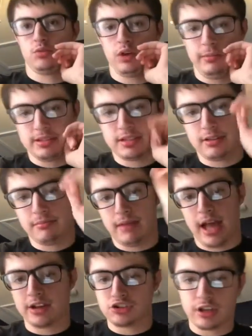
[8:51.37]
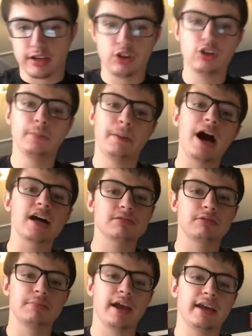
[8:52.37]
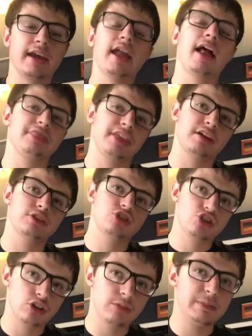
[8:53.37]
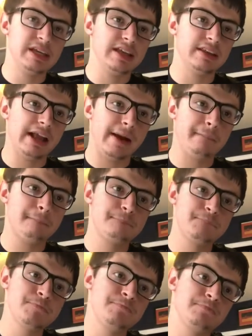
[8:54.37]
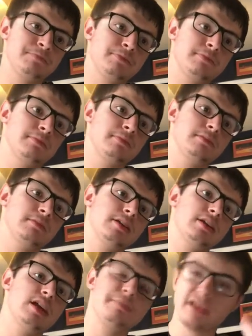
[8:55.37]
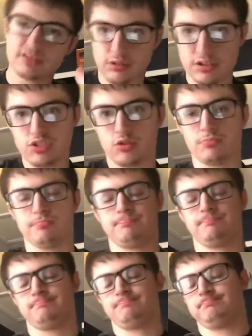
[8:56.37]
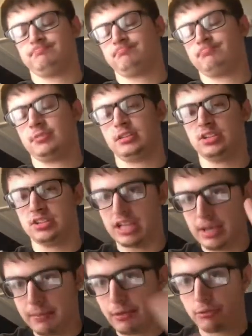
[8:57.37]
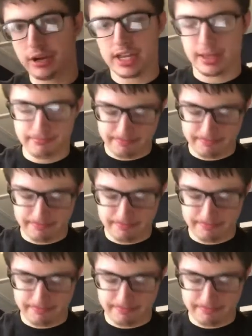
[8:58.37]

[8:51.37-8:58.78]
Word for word: women's match that could possibly make it, and I think should be in there. Give me a Toni Storm. Give me Rhea.